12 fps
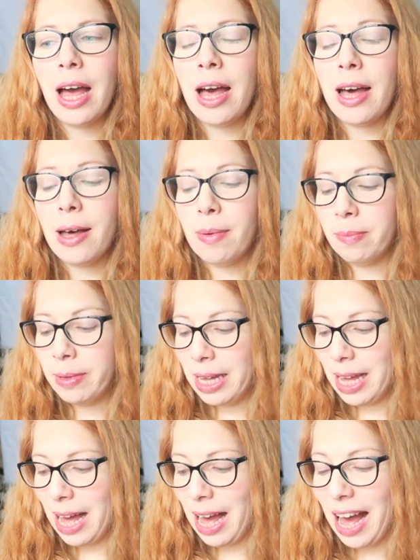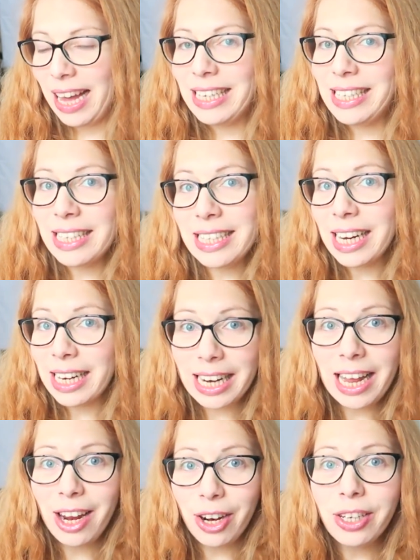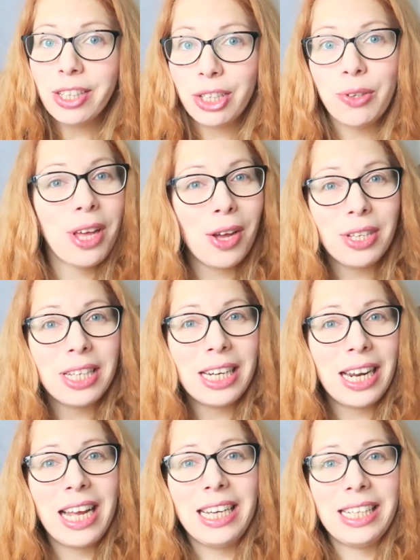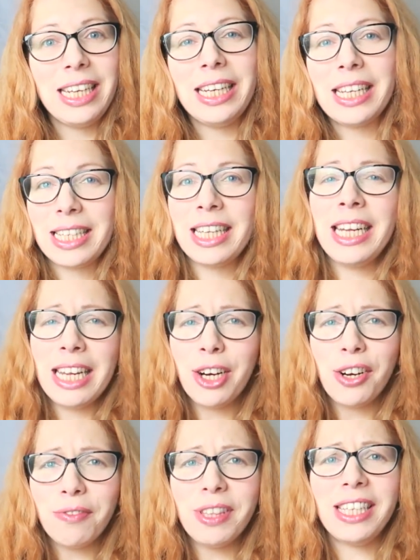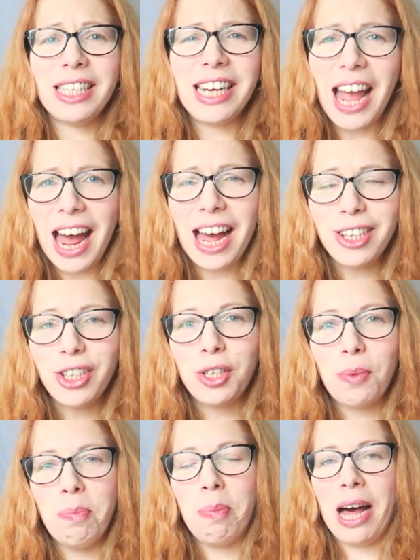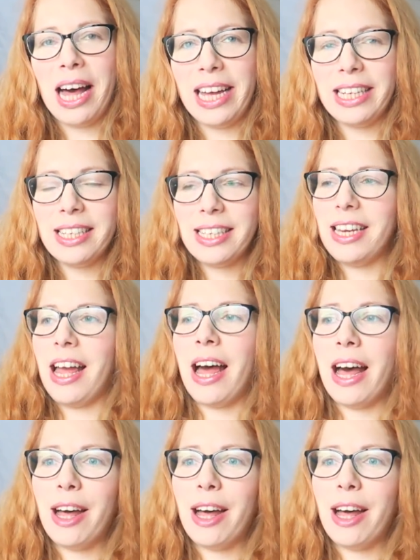I did declare 2018 as the year of the stash, but